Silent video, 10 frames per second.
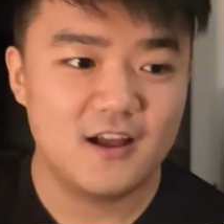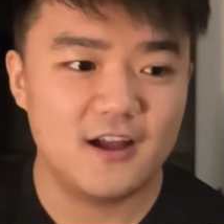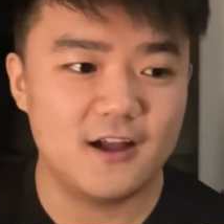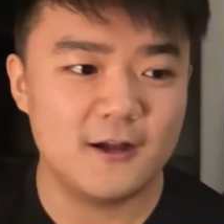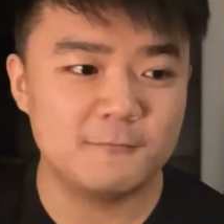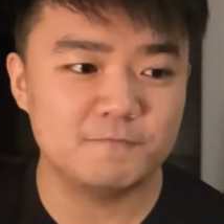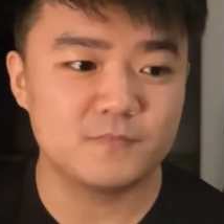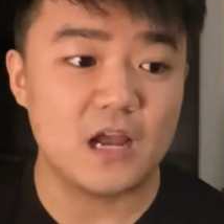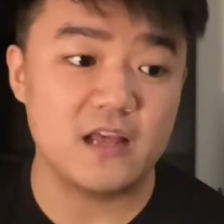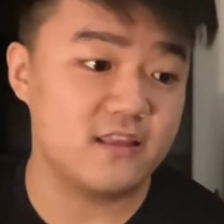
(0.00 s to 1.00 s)

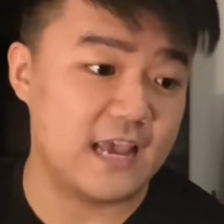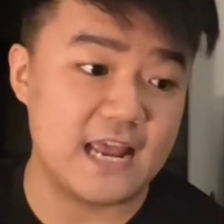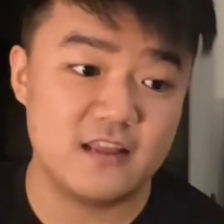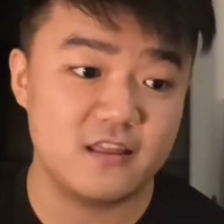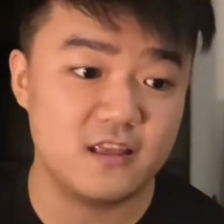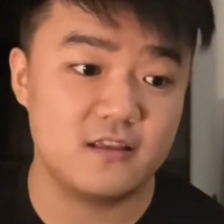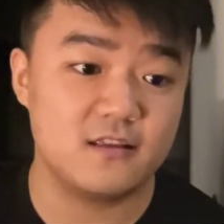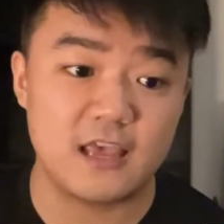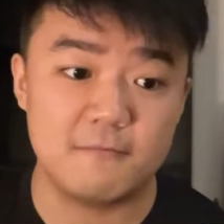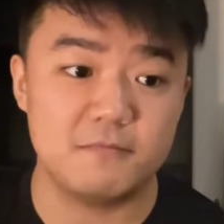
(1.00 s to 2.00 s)
I think anything
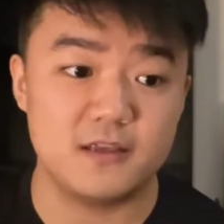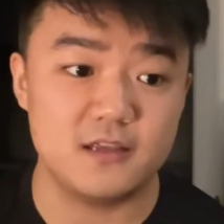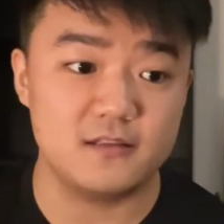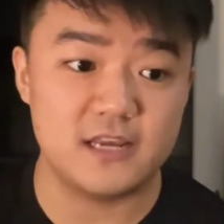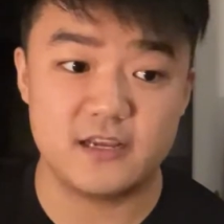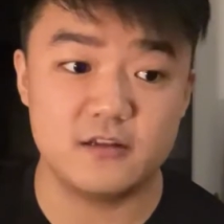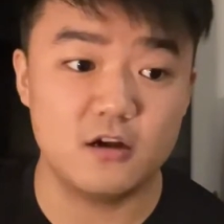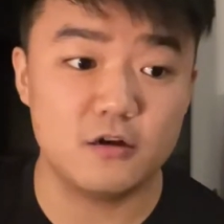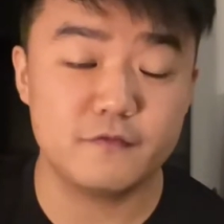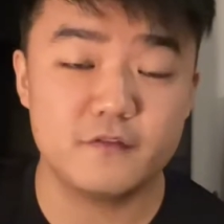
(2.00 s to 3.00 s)
can be taken
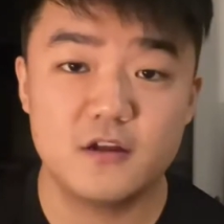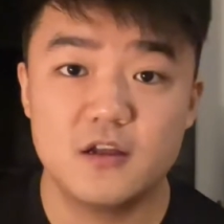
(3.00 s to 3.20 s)
off